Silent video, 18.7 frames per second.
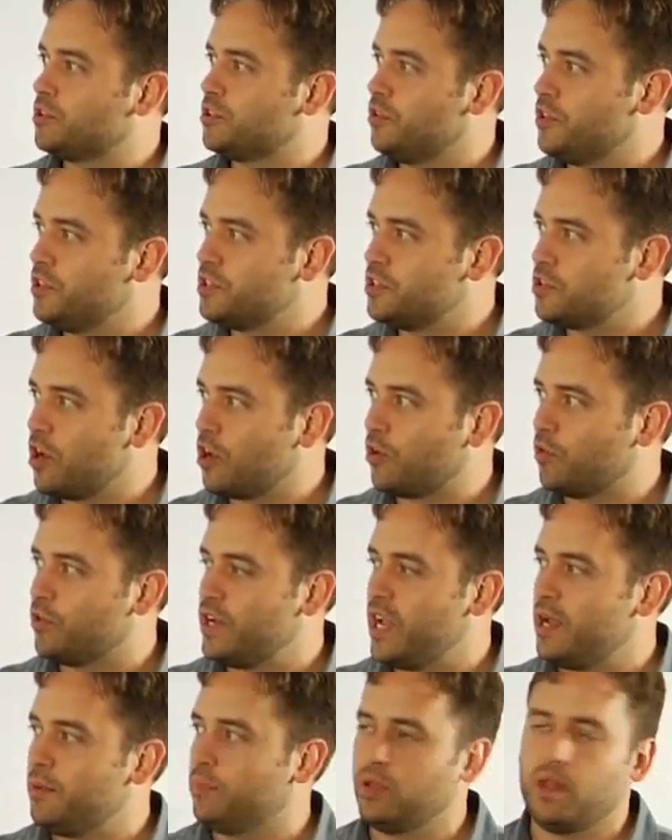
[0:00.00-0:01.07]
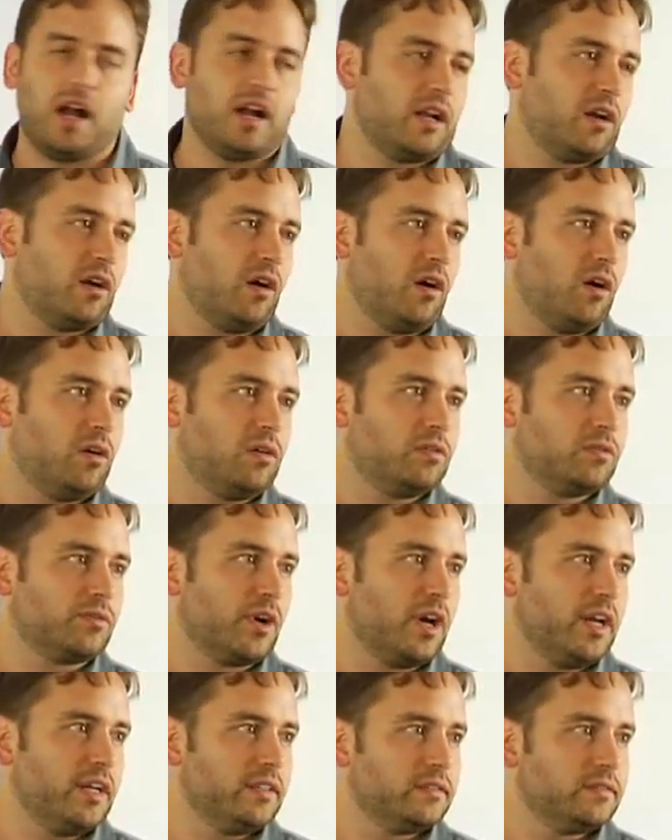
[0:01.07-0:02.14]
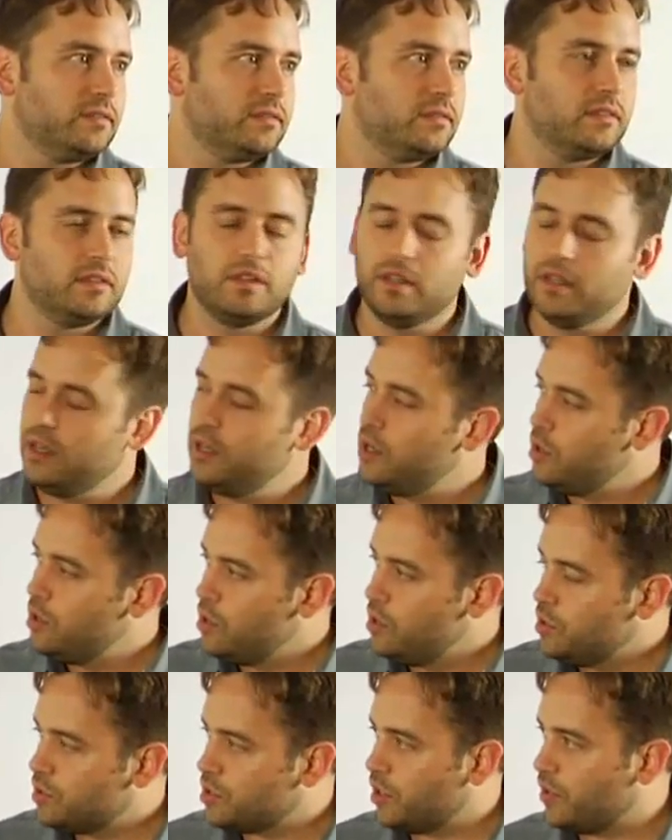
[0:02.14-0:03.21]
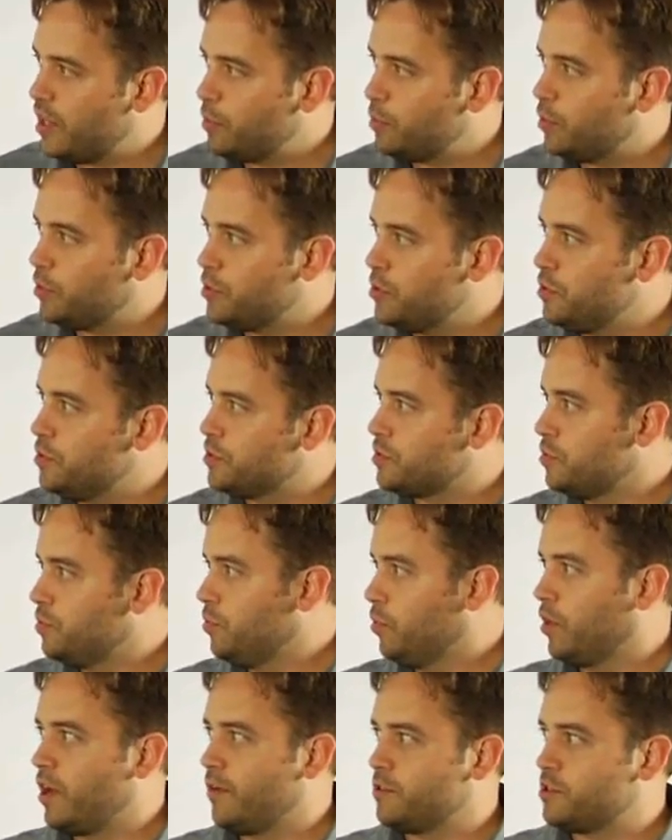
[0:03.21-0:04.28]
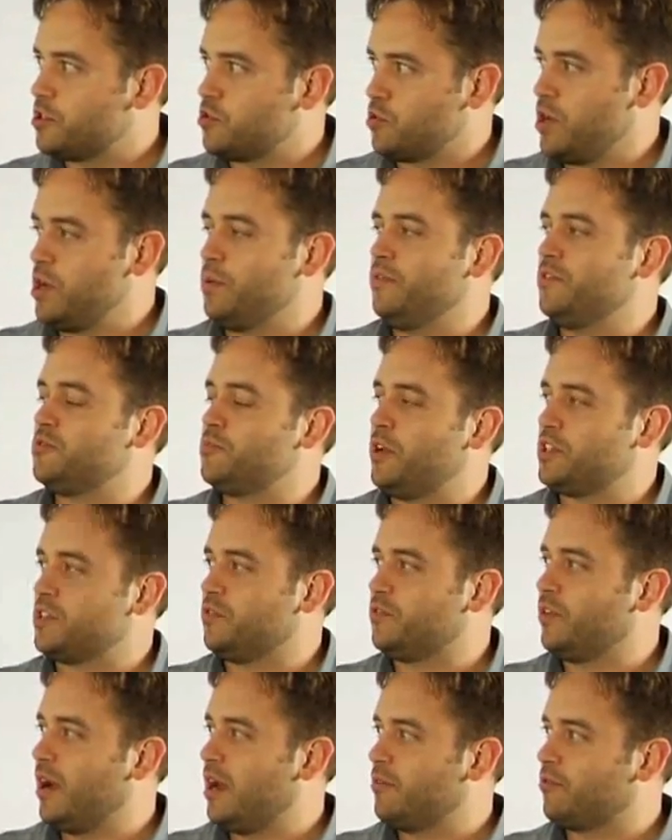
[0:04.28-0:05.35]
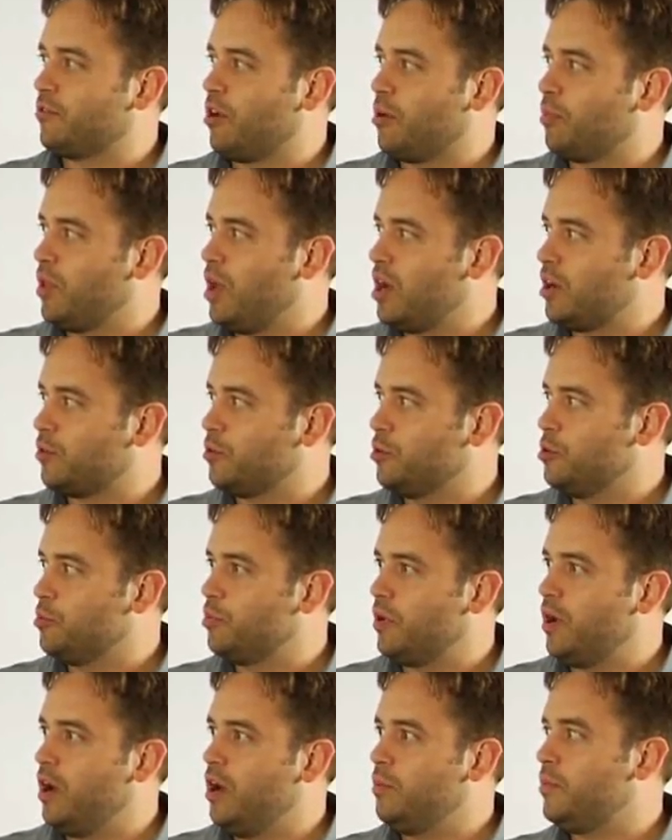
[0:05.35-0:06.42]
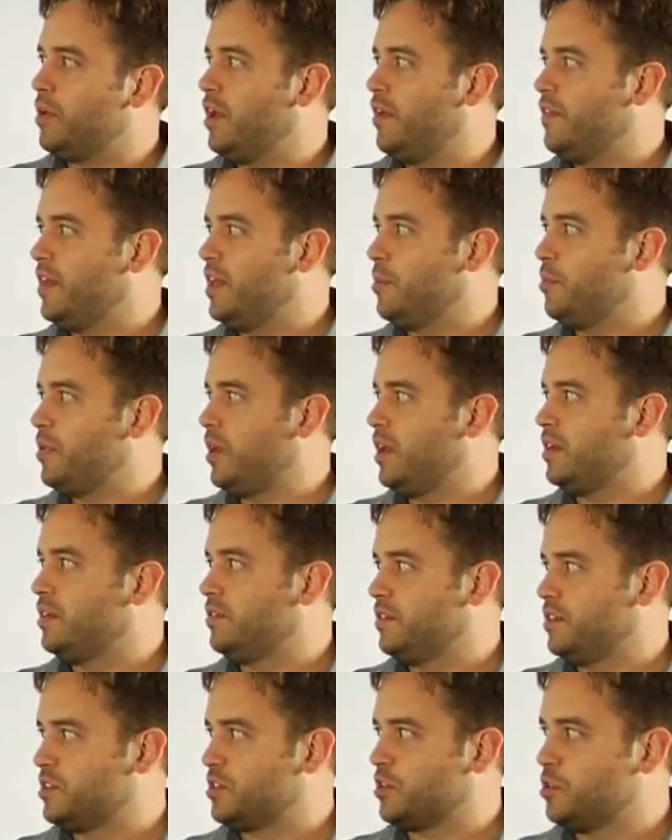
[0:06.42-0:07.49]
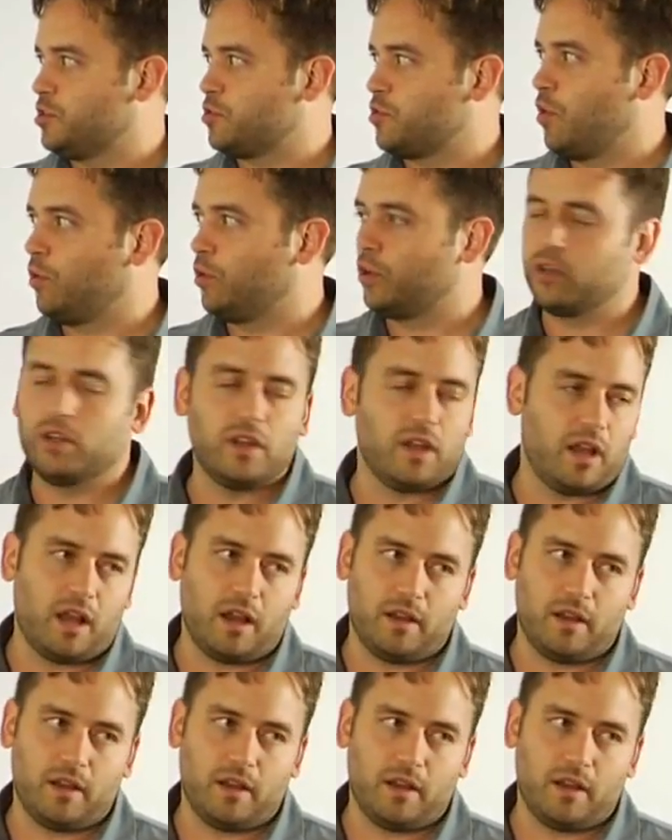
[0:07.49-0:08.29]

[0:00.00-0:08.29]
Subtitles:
So this is our create block call, right? So then we'll use whatever string we've specified for our block group, and then append this controller.